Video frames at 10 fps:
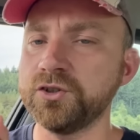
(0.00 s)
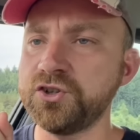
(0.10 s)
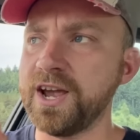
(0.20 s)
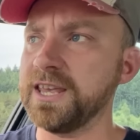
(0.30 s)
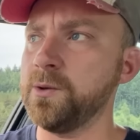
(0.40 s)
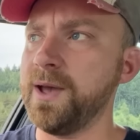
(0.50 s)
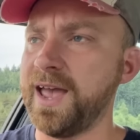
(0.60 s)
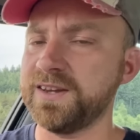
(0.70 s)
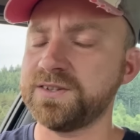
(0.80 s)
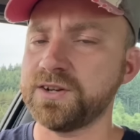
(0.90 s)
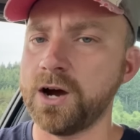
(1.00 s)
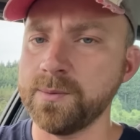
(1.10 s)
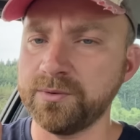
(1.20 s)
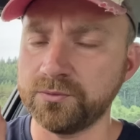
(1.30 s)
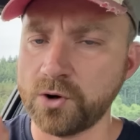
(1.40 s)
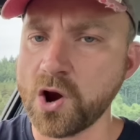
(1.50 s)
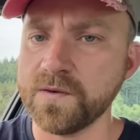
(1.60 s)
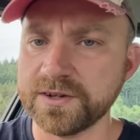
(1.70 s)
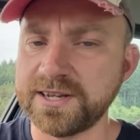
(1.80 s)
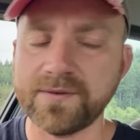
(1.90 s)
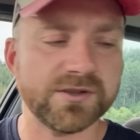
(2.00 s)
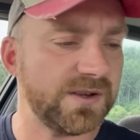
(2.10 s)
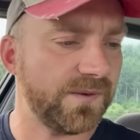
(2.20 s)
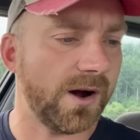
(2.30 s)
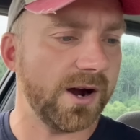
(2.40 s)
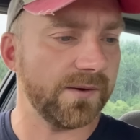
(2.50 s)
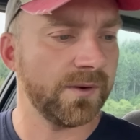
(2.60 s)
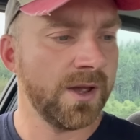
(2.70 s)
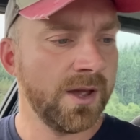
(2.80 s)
Jaguar S-Type, Rover 75.